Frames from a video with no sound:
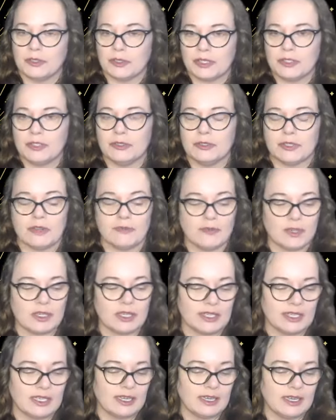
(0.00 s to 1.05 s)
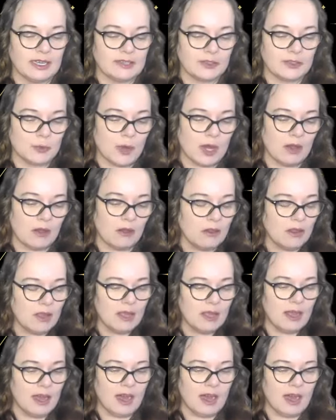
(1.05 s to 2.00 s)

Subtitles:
You can use it for cleaning as well.